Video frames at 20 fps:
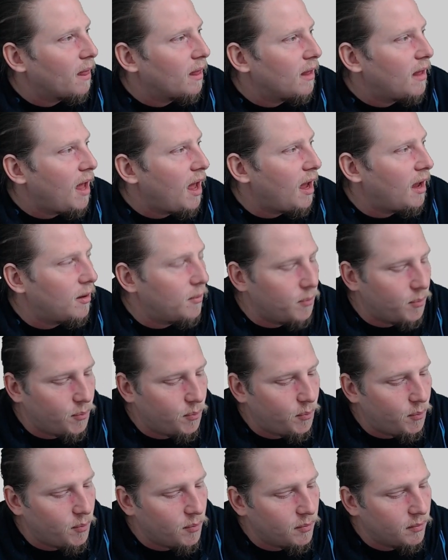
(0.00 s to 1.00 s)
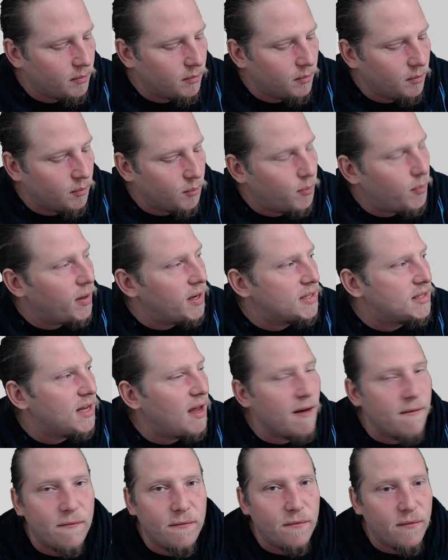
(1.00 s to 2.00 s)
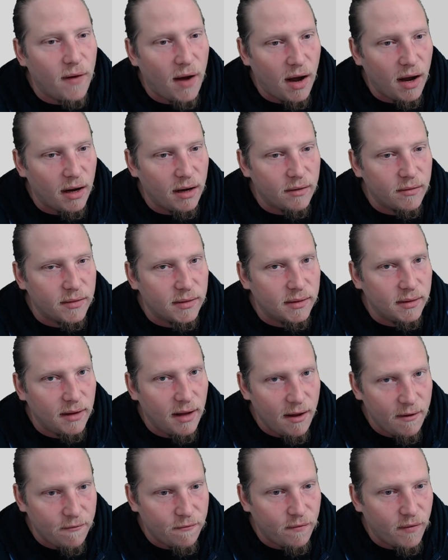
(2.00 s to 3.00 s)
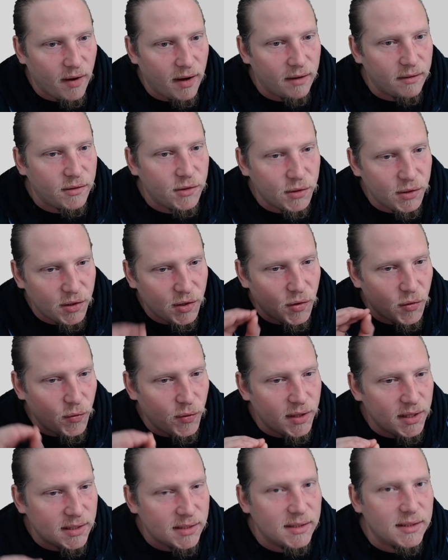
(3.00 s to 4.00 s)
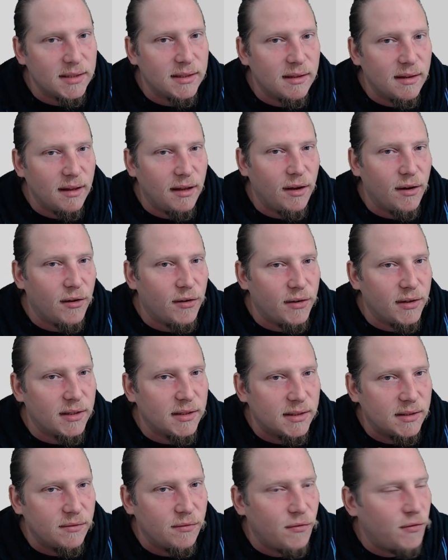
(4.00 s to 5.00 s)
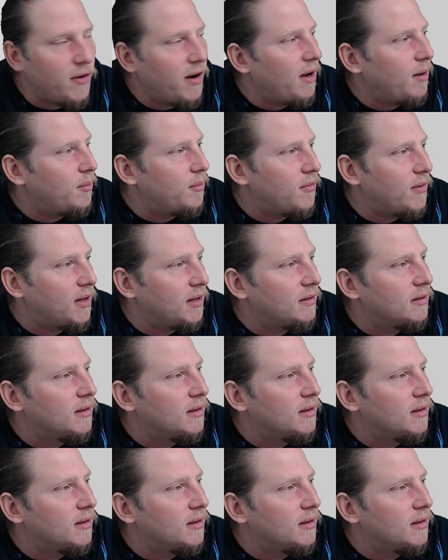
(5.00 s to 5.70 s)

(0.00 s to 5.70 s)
and press F5 to increase the current frame, right?